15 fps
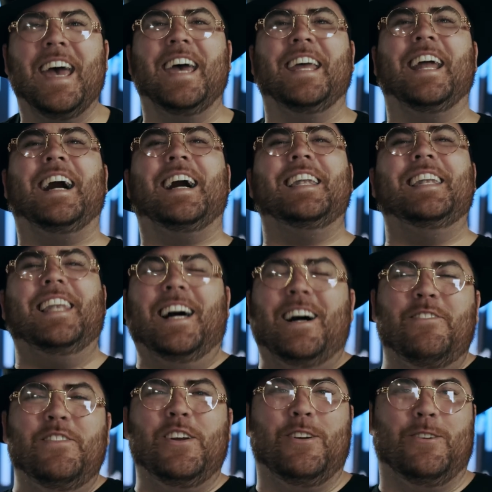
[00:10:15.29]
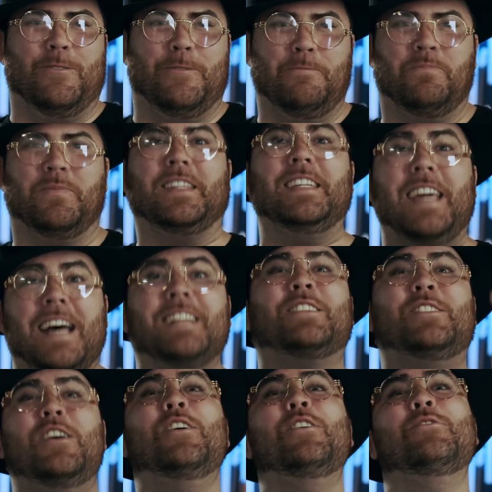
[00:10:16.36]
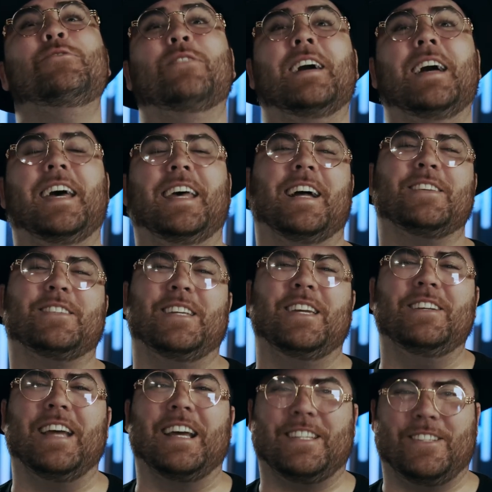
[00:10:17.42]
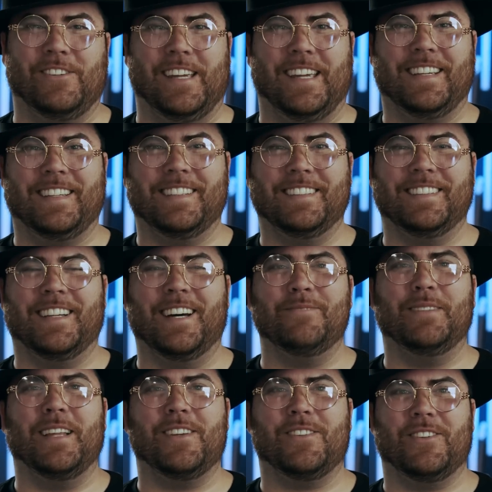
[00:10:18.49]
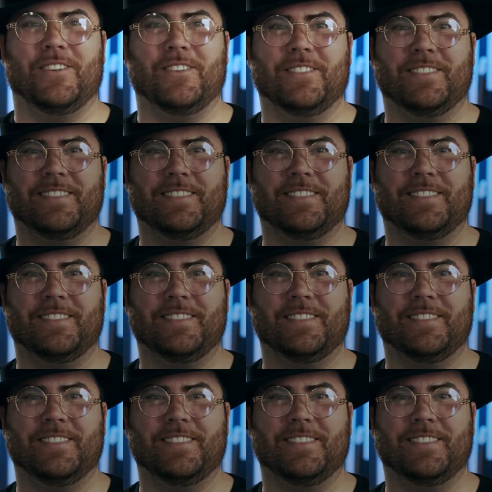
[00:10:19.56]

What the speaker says: And I love you. Yes, you. And I'll see you next week. God bless you.